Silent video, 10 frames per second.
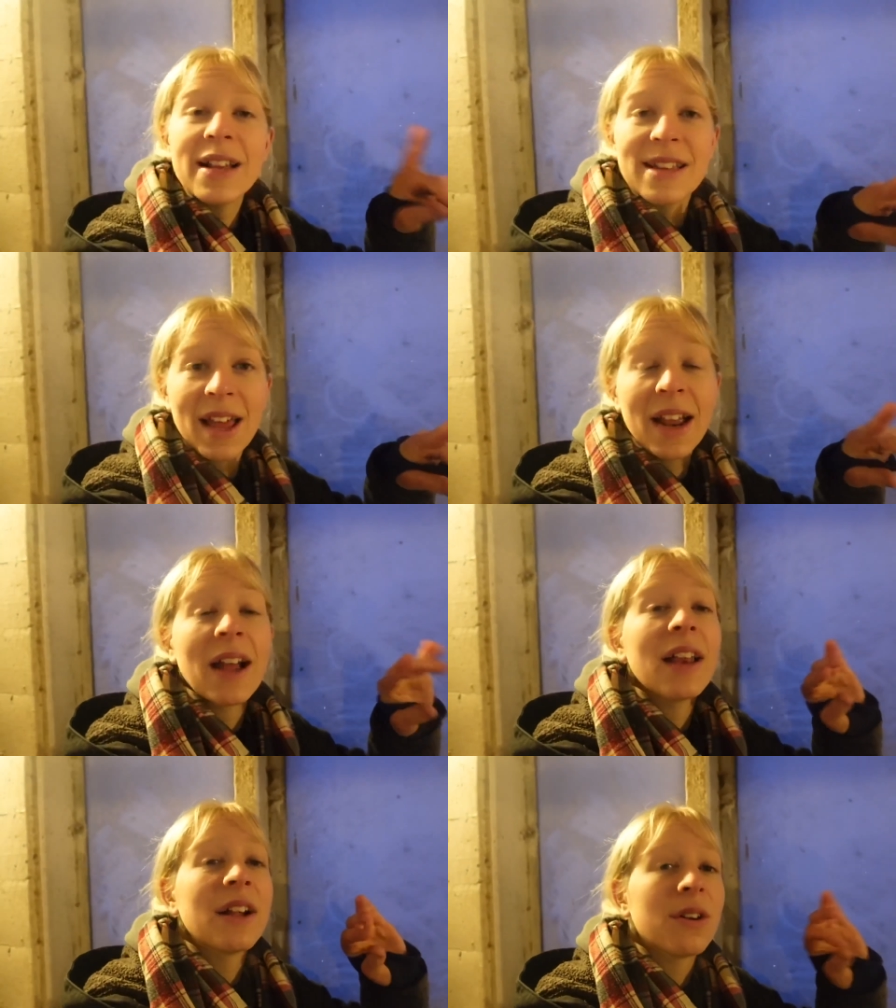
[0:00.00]
I said, I
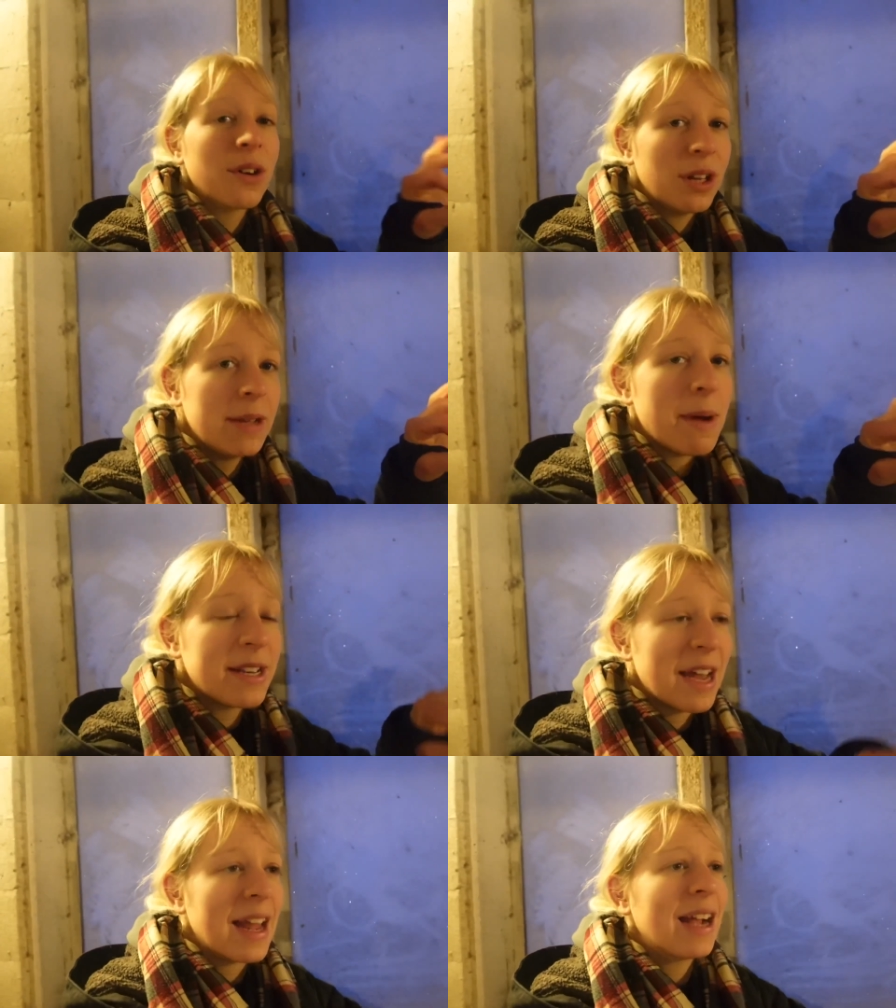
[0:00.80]
got here early. My
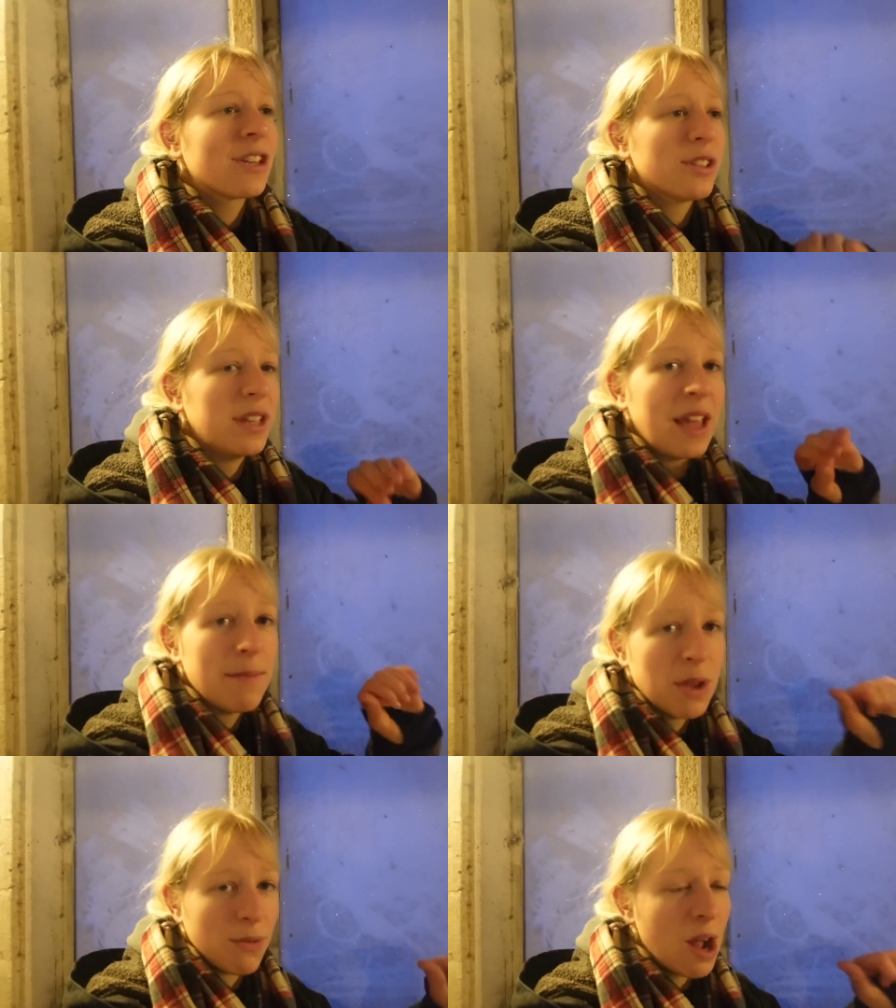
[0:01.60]
dad actually gave
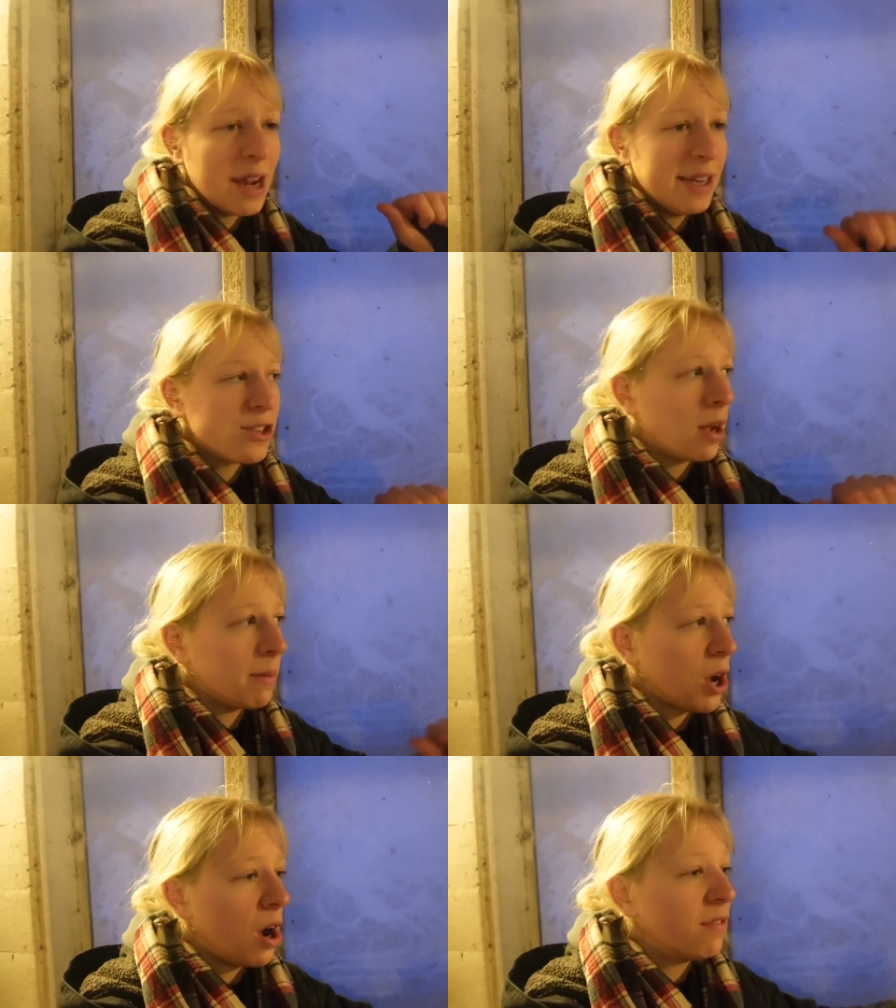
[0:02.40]
me a ride. He dropped
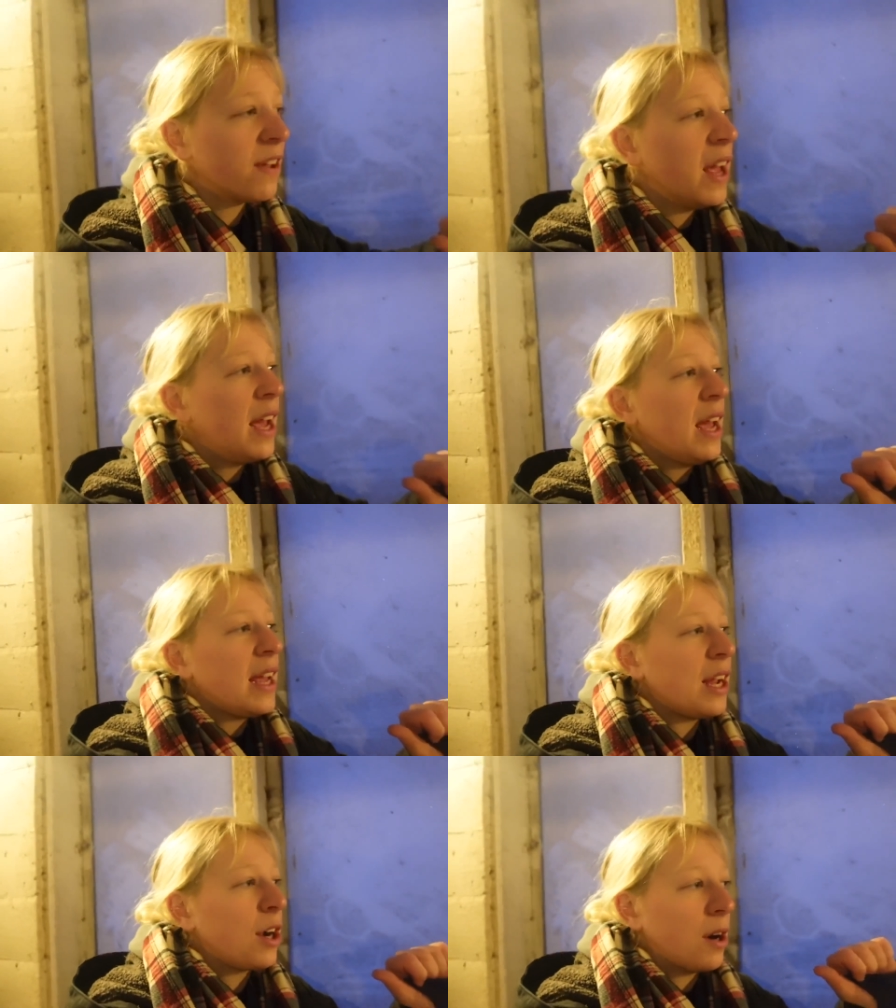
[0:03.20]
me off
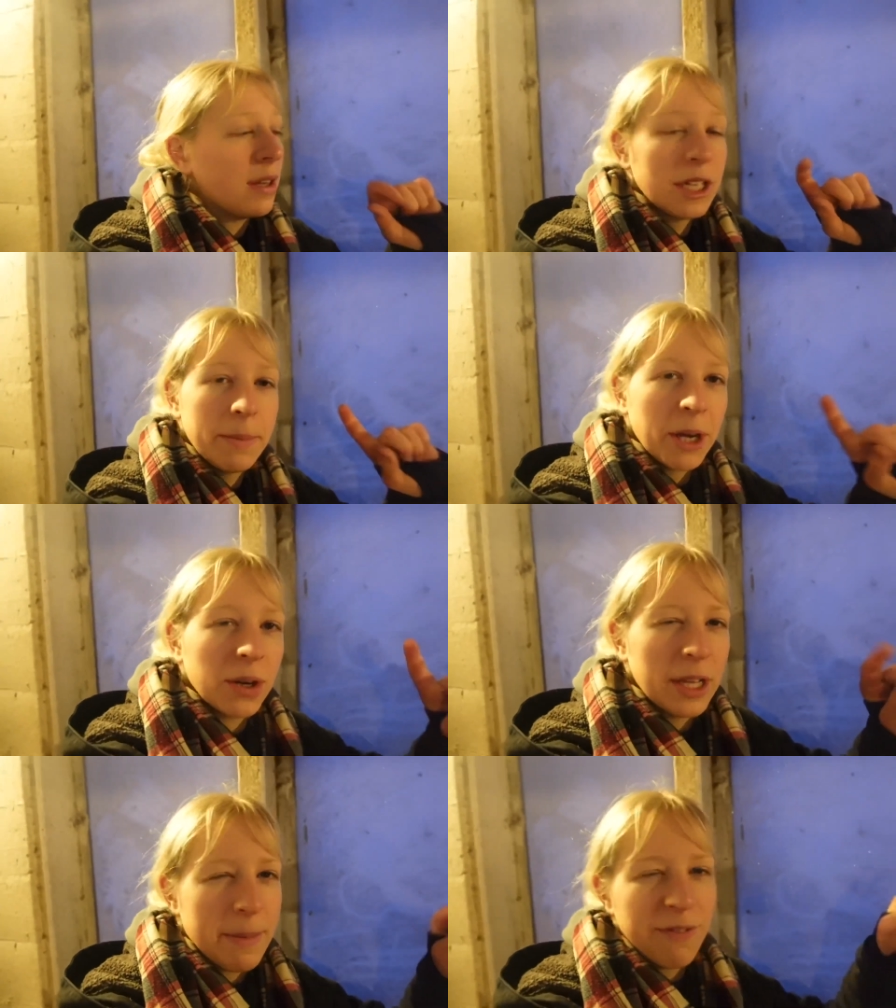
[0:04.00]
here a little bit
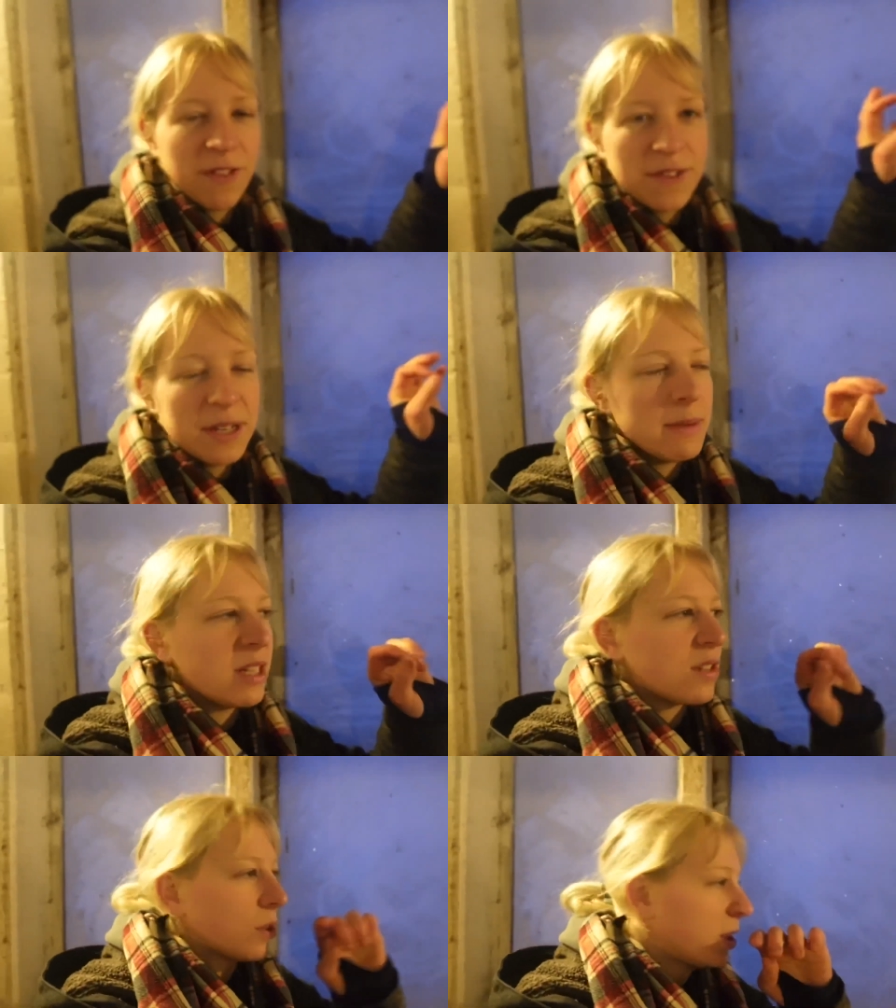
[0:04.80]
early, about 15
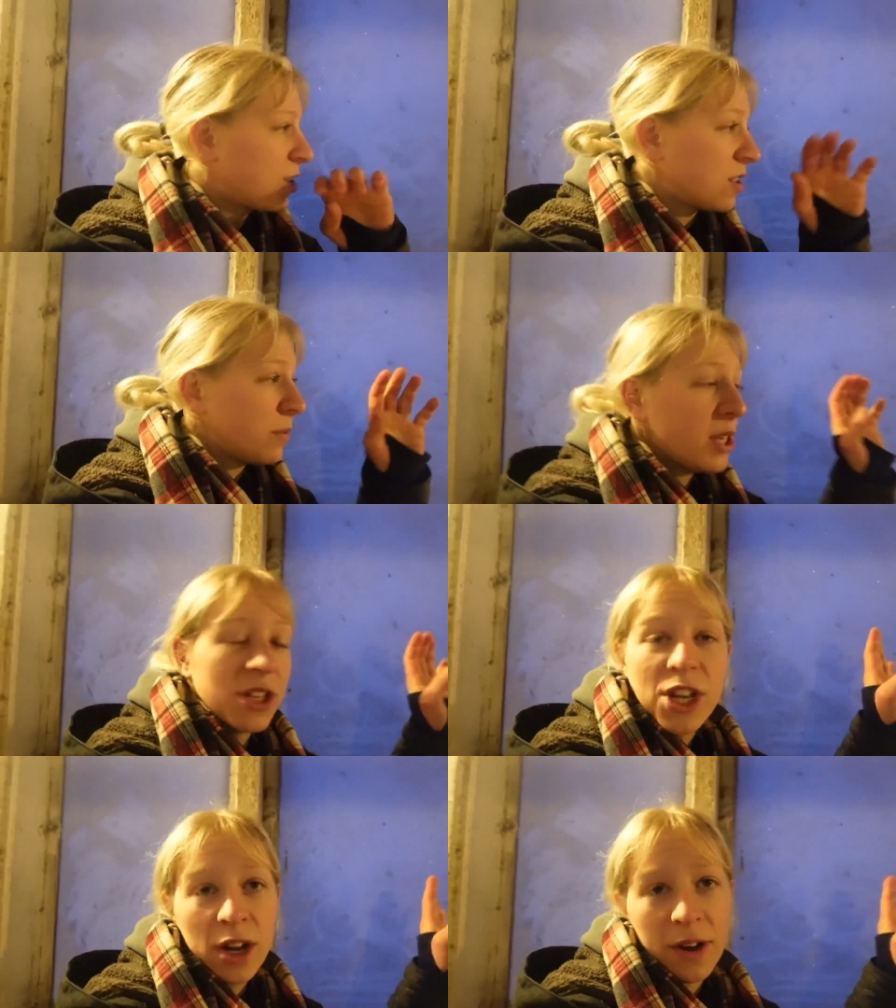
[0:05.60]
minutes early, just so we could
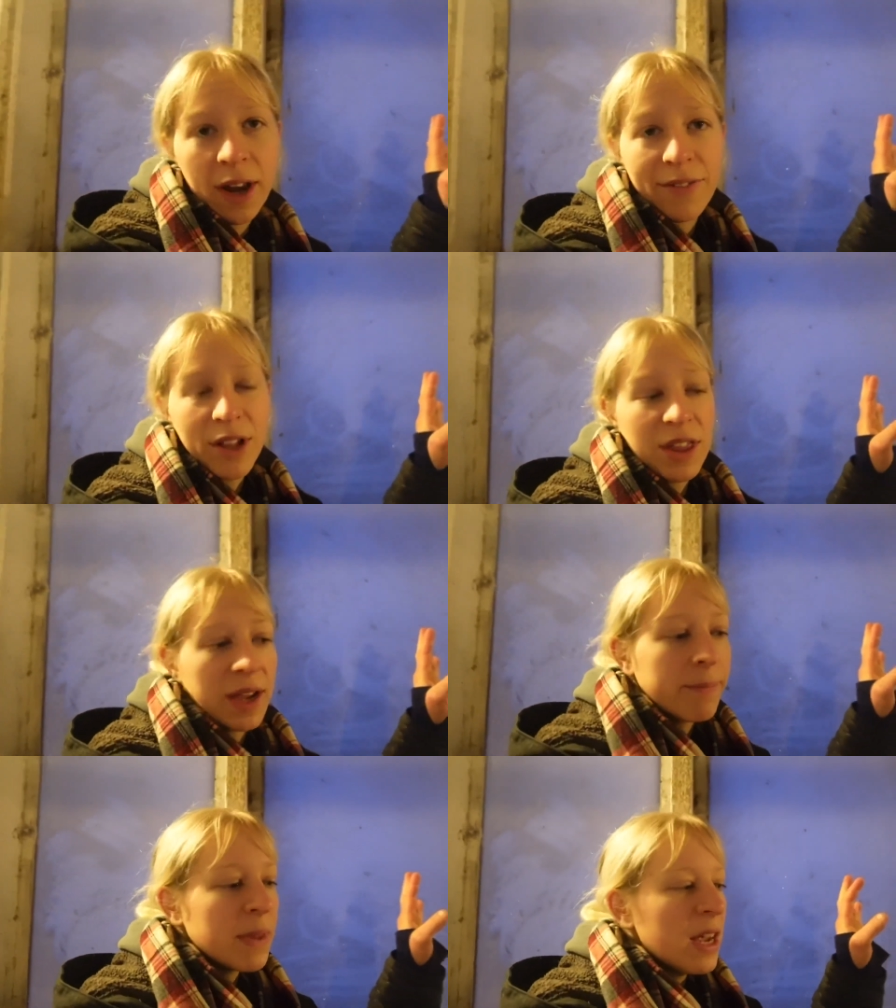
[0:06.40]
check on everything.